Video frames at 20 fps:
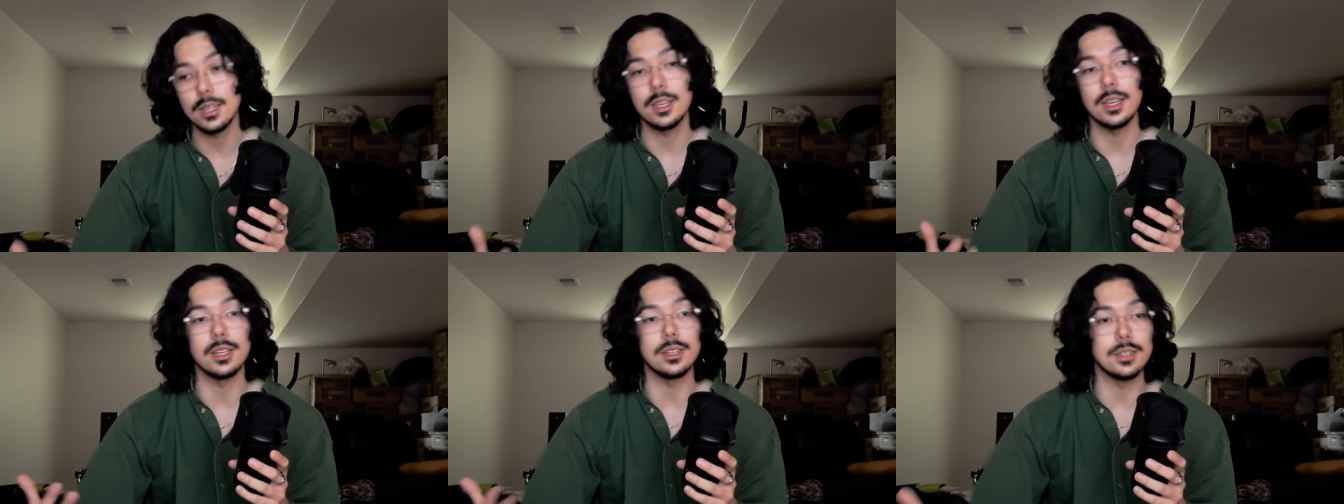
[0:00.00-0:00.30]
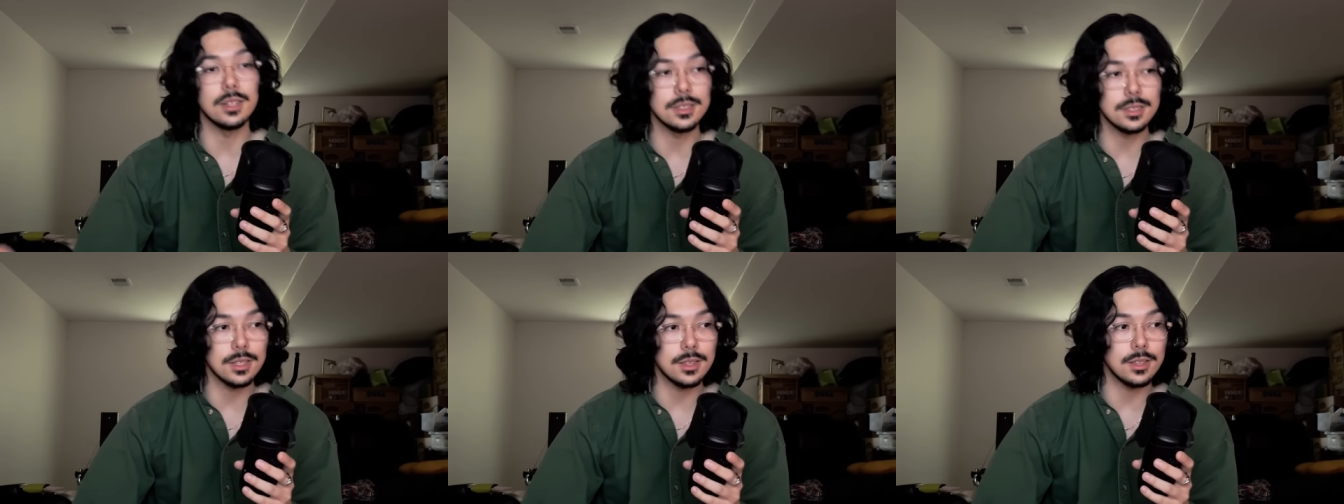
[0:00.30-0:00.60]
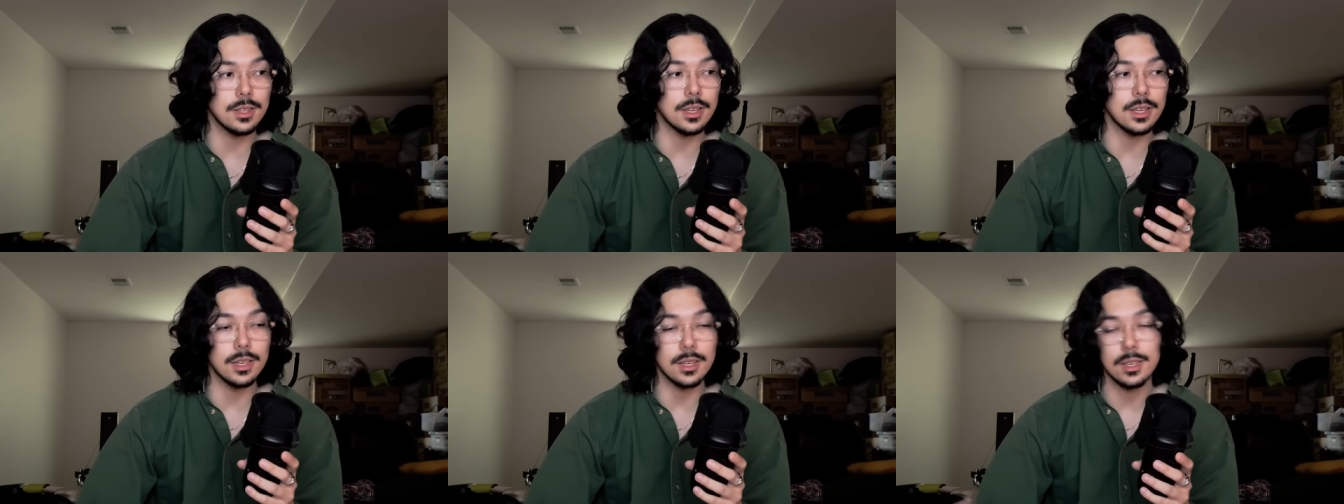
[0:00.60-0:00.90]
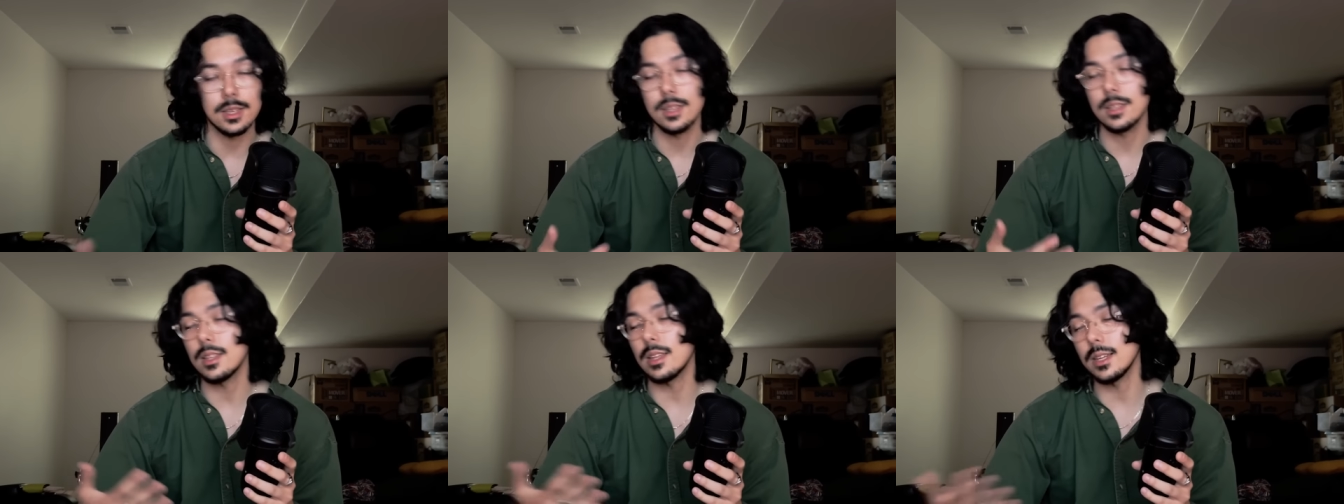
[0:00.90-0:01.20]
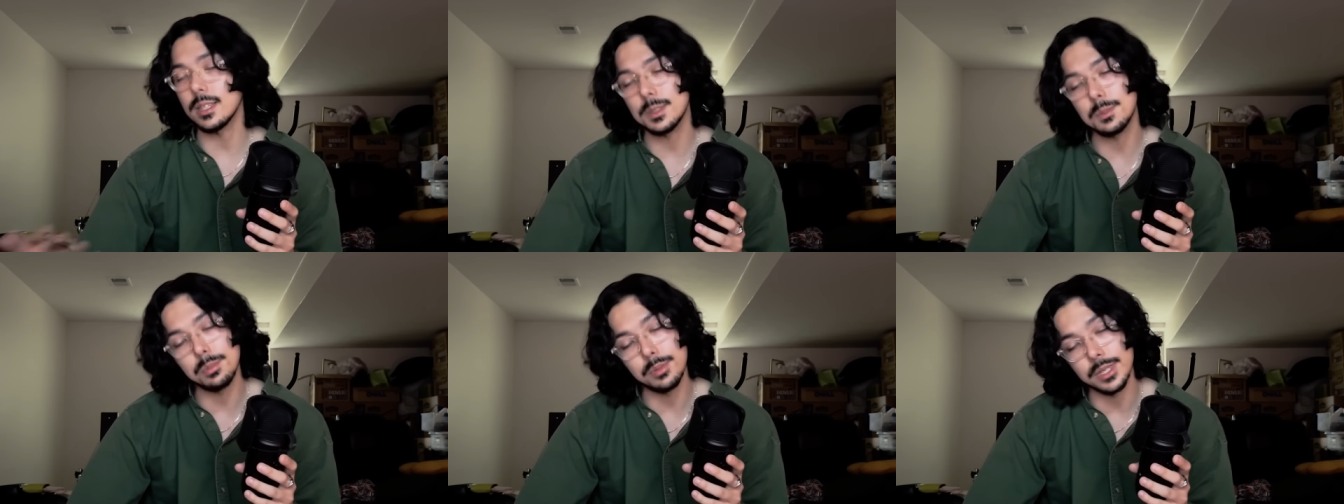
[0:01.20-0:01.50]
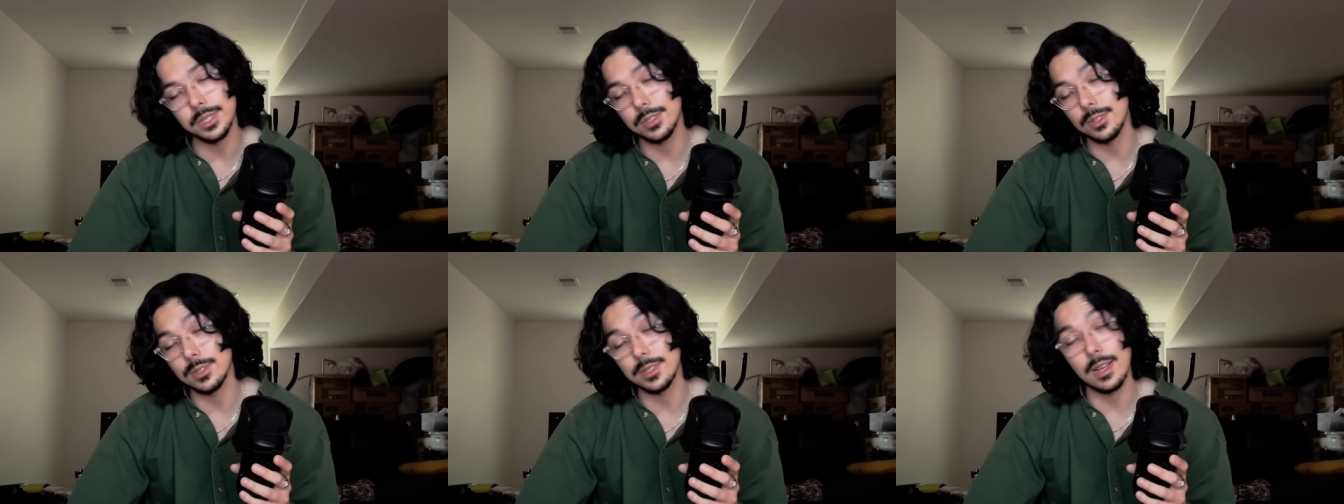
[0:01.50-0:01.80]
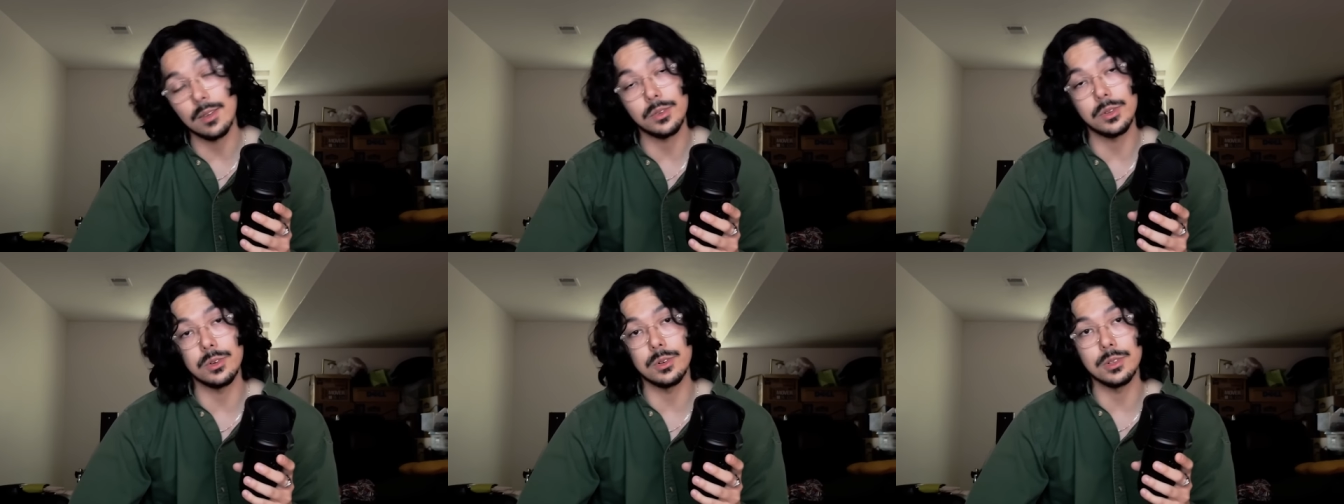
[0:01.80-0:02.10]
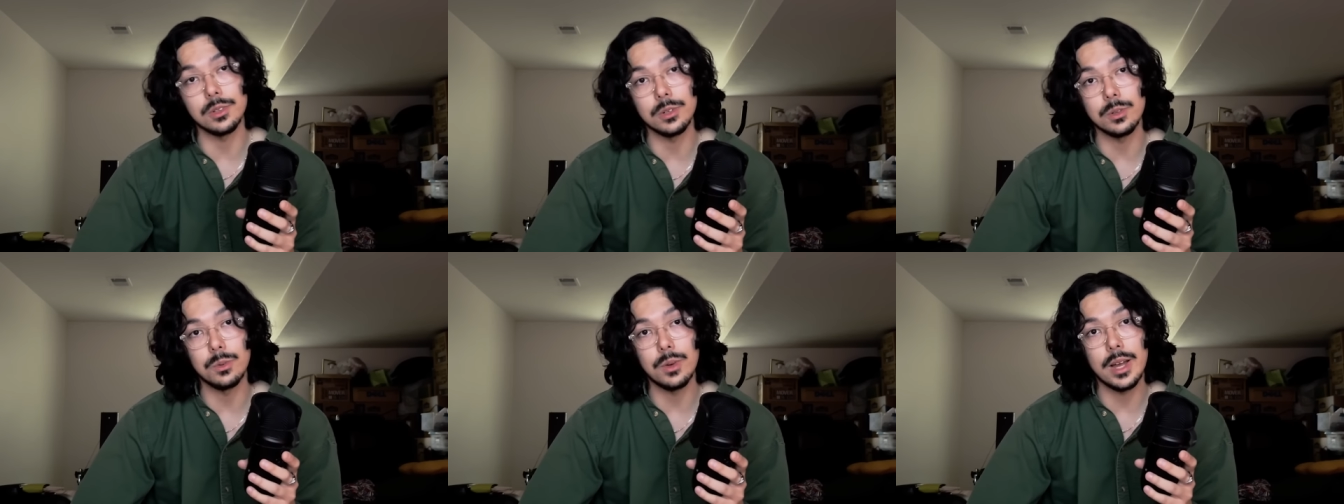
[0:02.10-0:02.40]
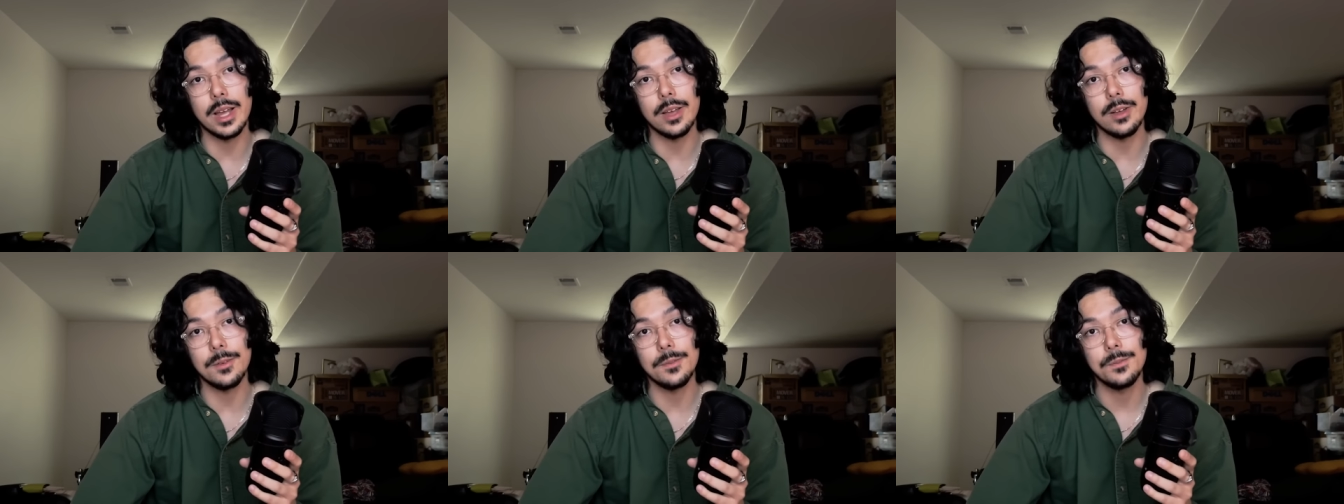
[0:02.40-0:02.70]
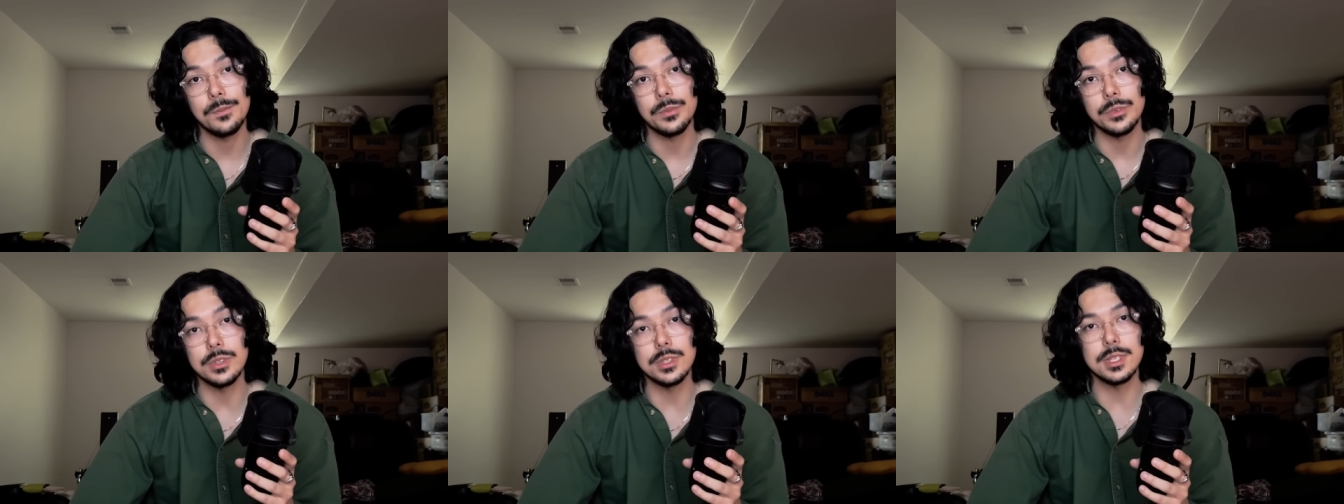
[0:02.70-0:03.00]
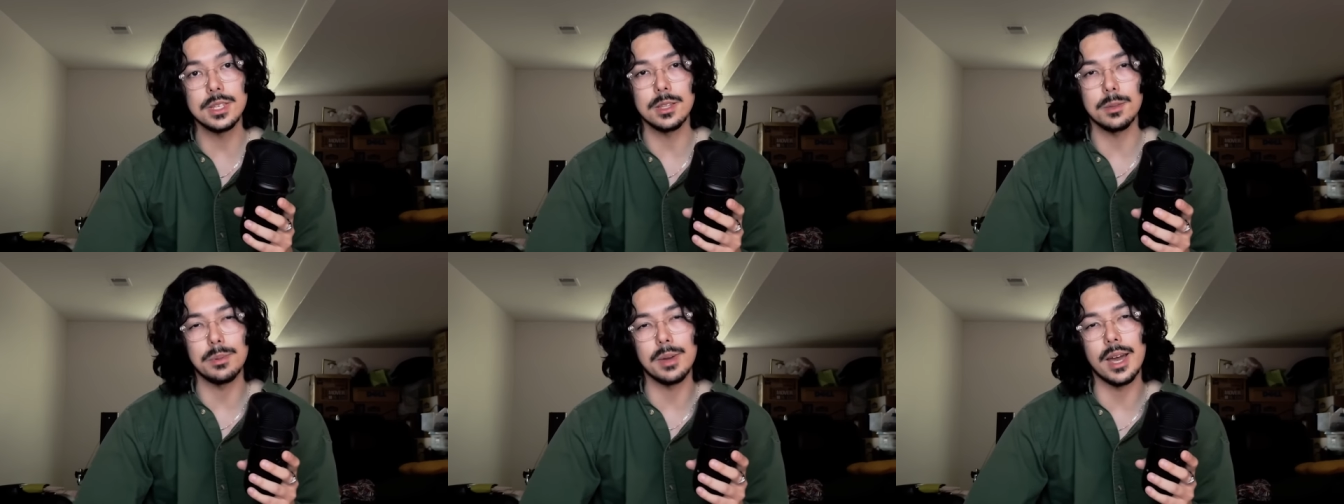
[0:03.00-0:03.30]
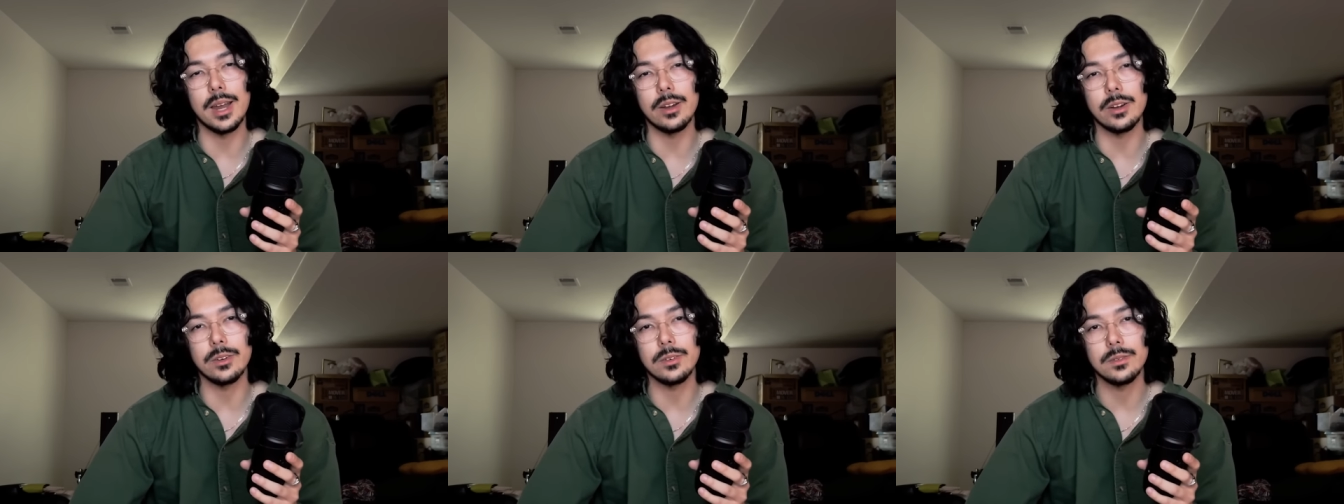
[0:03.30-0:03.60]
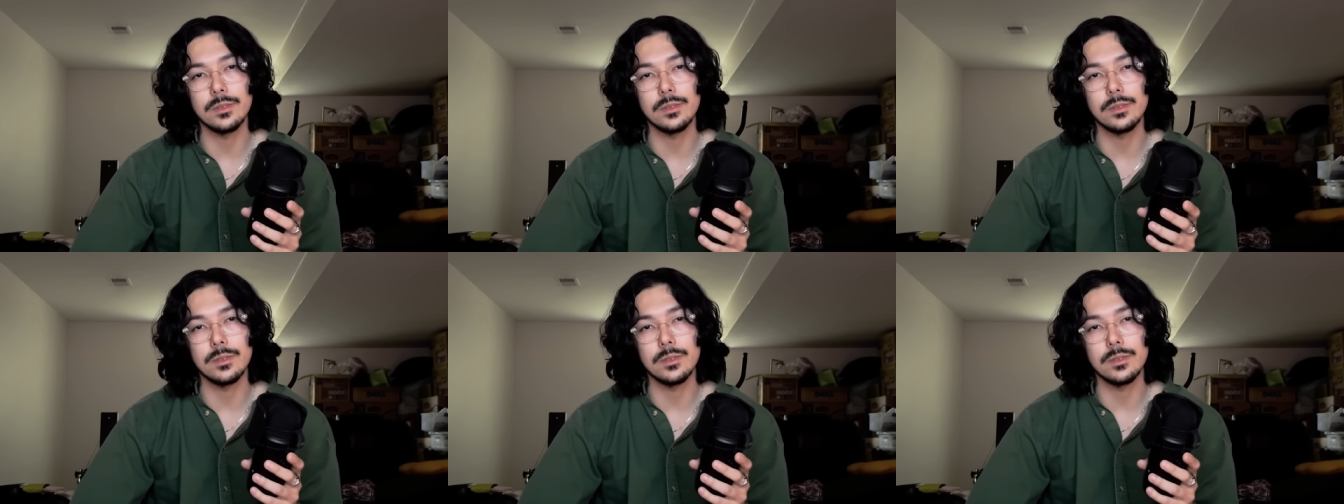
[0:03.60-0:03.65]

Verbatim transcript: it does a thing, then it splinters after a little while. You see the pattern.